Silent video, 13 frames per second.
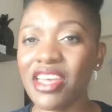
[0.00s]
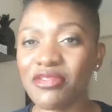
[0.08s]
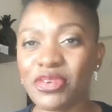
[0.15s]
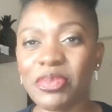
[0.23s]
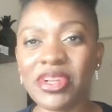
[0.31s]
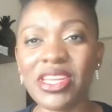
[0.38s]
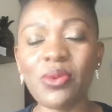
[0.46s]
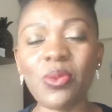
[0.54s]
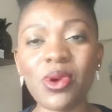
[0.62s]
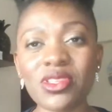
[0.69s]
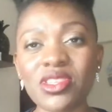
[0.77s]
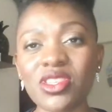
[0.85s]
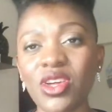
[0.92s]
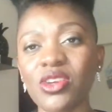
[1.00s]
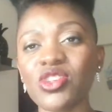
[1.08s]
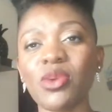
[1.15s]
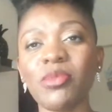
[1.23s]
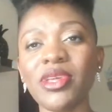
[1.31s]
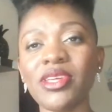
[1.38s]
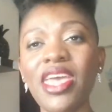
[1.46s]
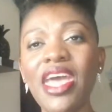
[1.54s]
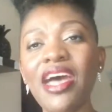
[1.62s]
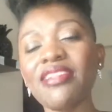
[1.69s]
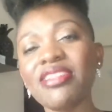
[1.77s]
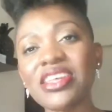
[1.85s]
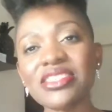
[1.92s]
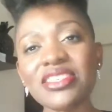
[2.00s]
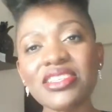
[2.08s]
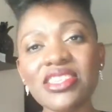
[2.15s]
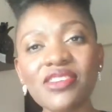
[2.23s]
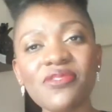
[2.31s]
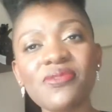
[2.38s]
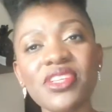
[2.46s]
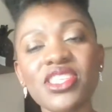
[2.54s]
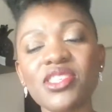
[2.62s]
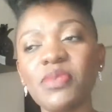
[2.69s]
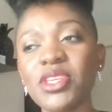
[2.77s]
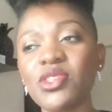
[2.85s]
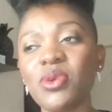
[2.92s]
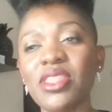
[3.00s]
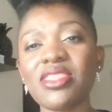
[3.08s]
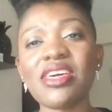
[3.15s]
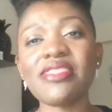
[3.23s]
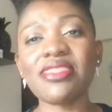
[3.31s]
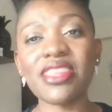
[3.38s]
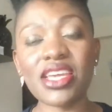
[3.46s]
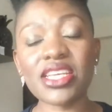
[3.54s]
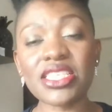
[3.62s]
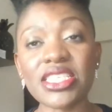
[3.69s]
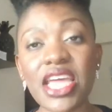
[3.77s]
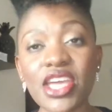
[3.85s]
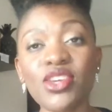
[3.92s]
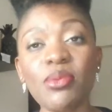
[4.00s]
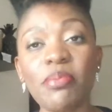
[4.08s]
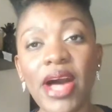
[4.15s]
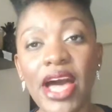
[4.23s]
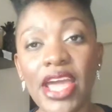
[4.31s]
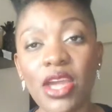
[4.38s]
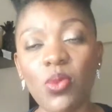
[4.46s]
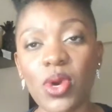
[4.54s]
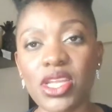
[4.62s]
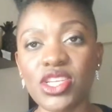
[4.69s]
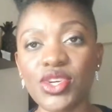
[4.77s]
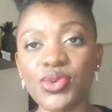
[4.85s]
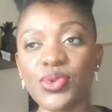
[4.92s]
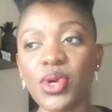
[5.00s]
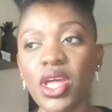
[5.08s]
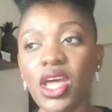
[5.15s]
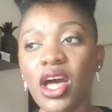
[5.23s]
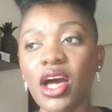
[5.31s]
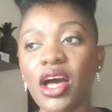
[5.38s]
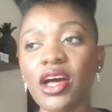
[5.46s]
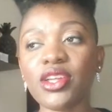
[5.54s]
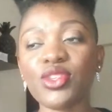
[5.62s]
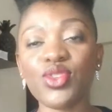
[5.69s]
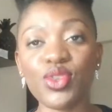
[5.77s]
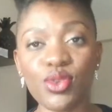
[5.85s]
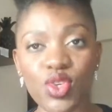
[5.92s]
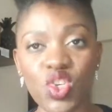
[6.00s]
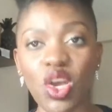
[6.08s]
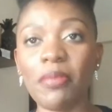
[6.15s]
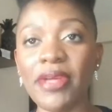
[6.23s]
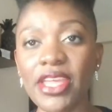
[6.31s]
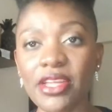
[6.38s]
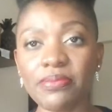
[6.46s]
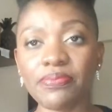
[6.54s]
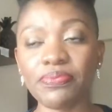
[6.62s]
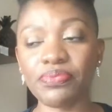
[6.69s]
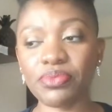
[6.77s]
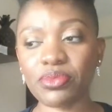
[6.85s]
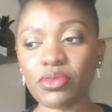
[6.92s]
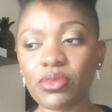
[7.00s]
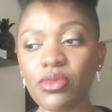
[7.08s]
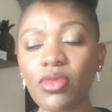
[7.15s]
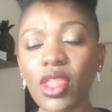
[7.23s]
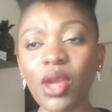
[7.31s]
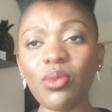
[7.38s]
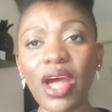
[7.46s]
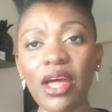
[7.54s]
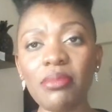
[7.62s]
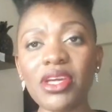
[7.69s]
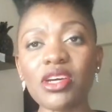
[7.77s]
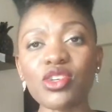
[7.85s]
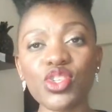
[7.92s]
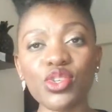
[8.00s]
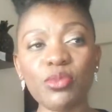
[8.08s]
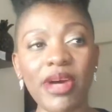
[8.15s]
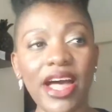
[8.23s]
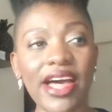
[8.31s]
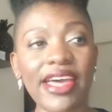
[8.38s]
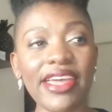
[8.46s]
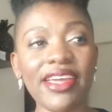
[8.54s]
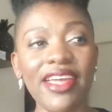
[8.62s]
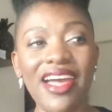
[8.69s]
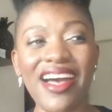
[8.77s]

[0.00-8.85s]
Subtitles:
everybody wants to go shopping. And there's a difference between the things that you buy when you do shopping, right? Because you buy